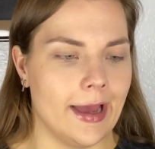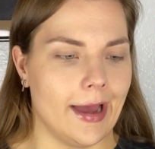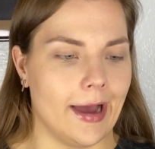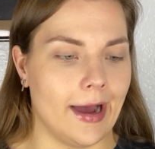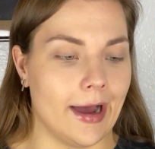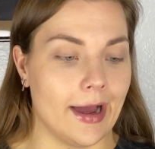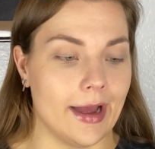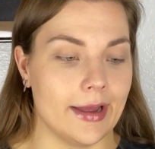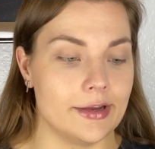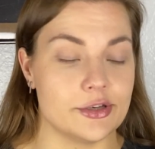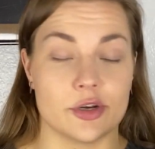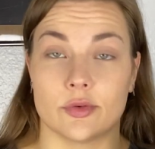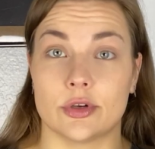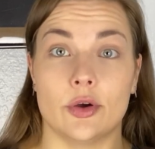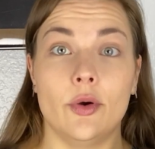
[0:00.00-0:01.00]
I
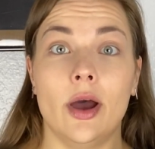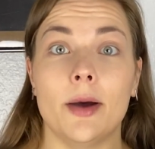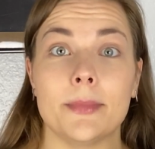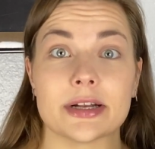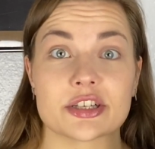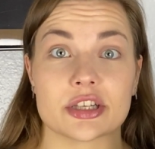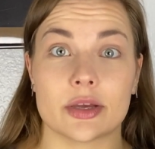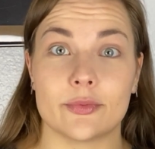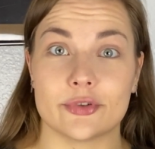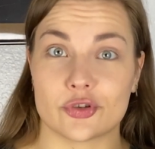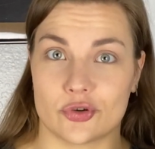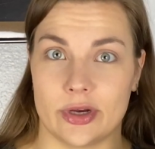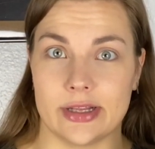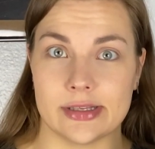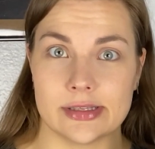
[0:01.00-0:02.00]
don't know how much that will
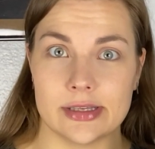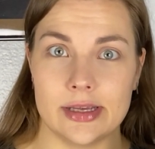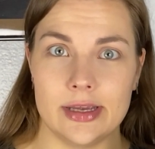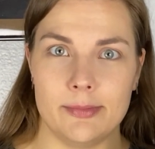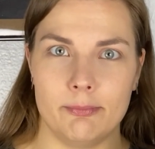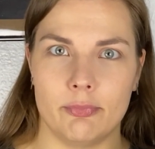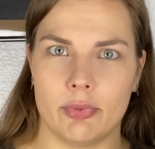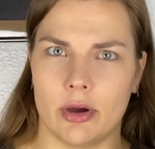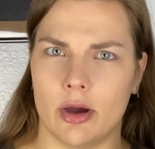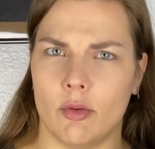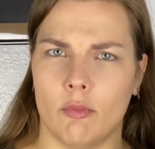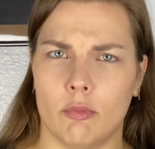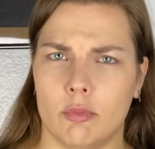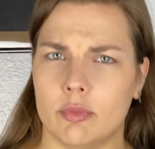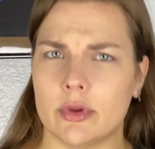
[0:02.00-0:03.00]
translate, but
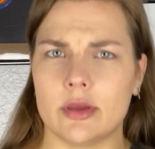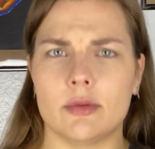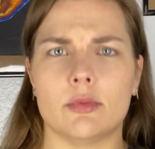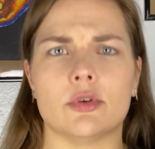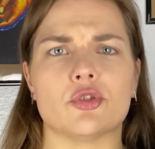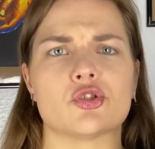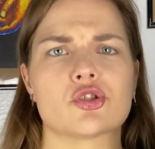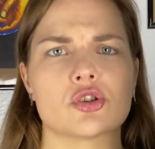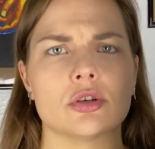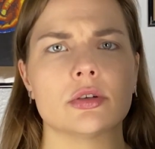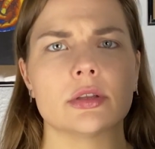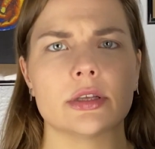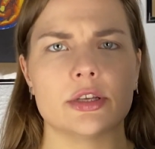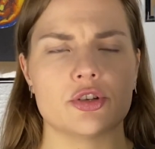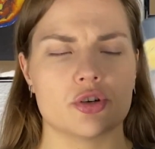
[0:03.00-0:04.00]
we will
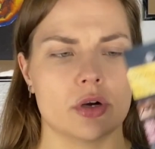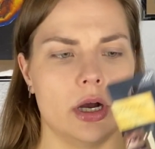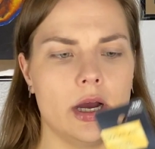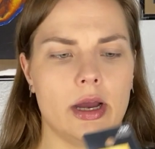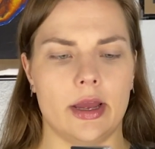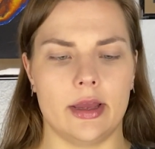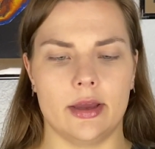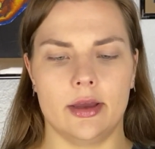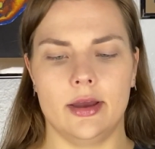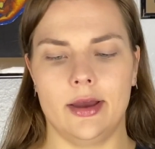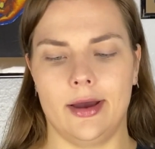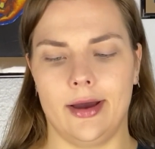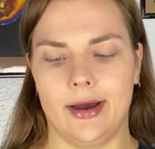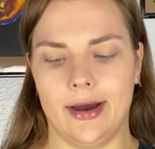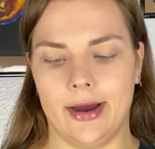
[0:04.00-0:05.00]
certainly try.
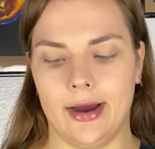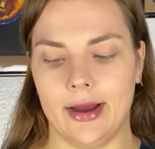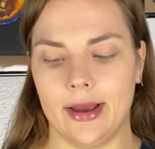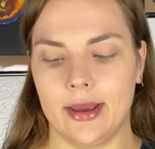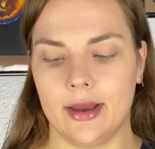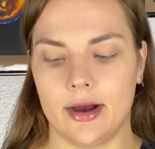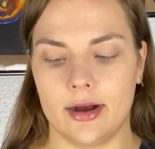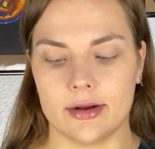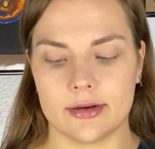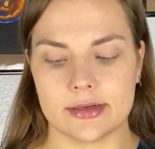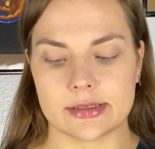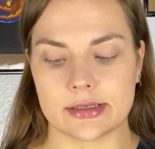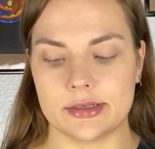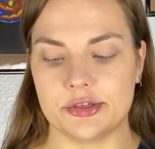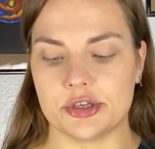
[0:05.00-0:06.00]
I
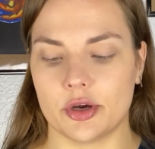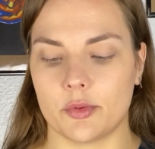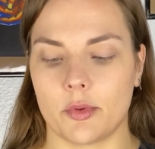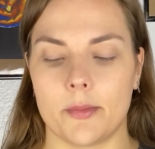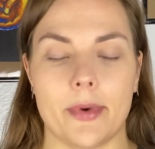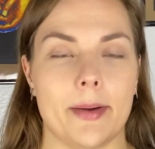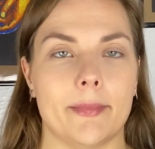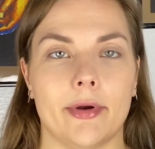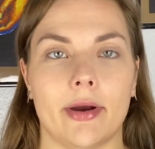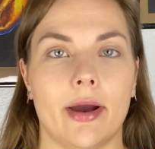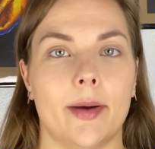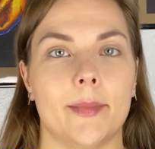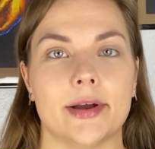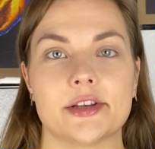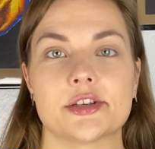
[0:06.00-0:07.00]
honestly don't remember how
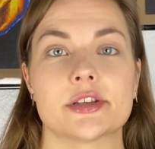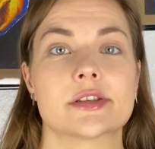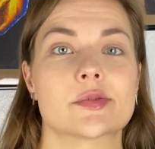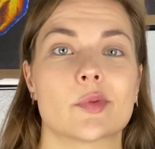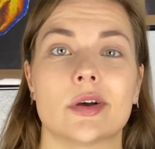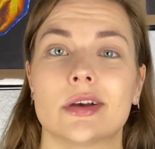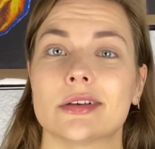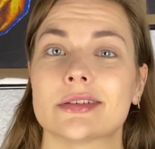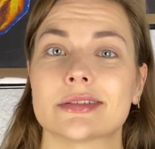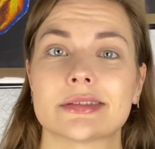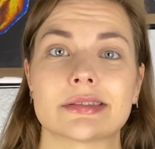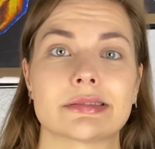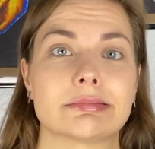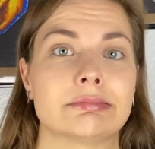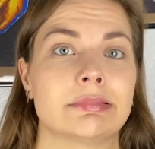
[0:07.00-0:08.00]
much this
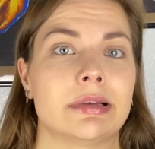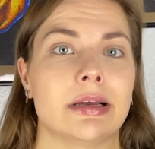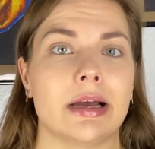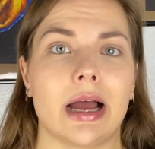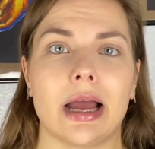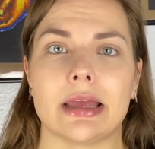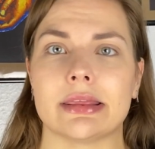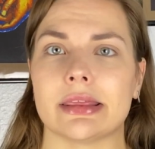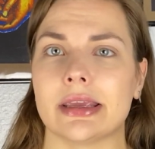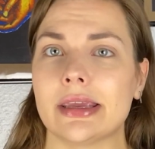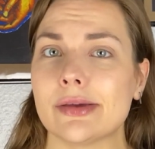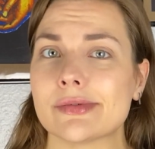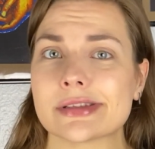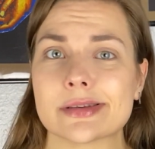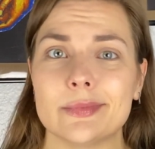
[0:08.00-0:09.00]
was. I think it
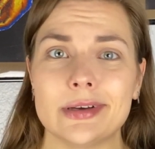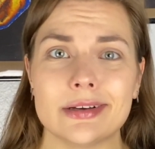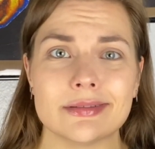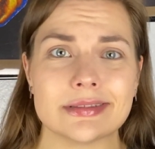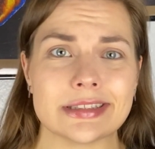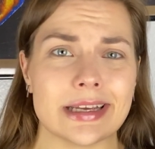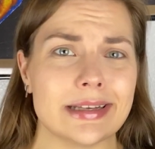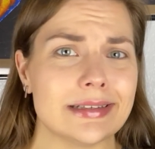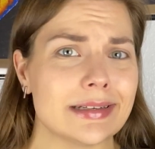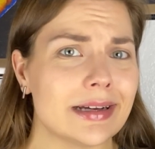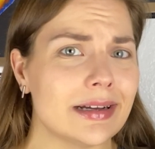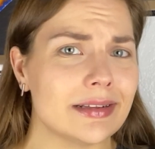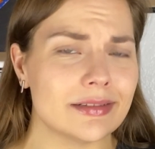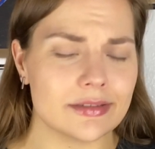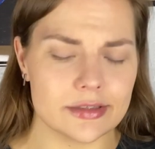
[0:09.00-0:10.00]
was about
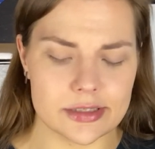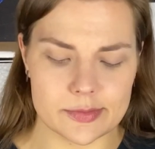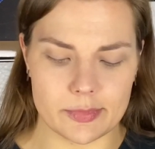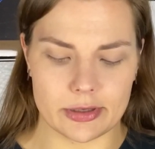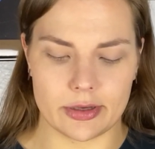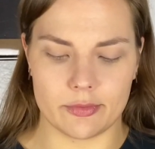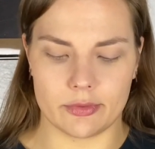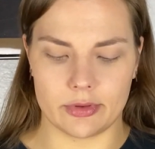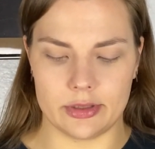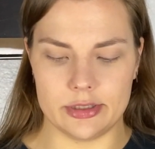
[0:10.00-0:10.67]
$10, but I really